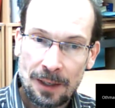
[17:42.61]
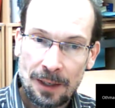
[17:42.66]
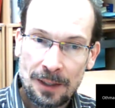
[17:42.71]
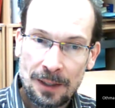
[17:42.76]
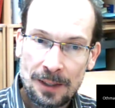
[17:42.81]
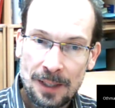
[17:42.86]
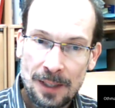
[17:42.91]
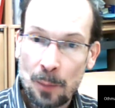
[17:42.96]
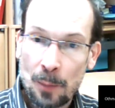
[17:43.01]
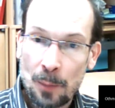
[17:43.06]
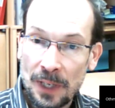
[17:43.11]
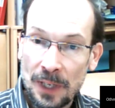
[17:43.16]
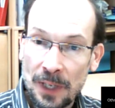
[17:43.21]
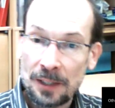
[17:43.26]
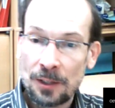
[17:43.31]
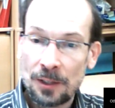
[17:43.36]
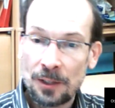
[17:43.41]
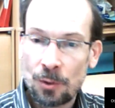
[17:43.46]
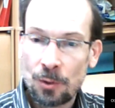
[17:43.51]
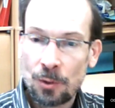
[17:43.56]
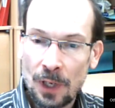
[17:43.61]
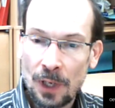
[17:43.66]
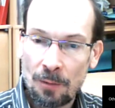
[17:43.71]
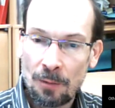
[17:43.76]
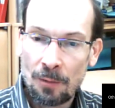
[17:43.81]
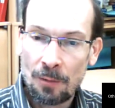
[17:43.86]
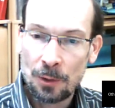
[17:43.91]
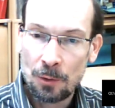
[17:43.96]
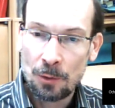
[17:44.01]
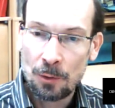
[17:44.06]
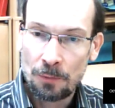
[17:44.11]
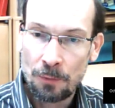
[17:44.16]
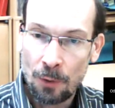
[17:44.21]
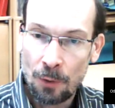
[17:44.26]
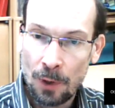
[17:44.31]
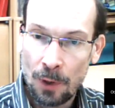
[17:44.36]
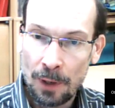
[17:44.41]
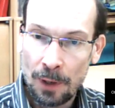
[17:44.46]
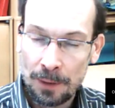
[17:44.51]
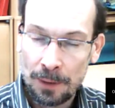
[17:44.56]
is updated to cover you
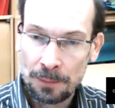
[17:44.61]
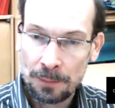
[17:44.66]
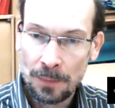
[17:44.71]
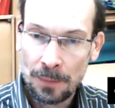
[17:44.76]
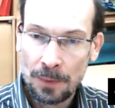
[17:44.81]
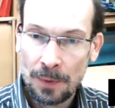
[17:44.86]
for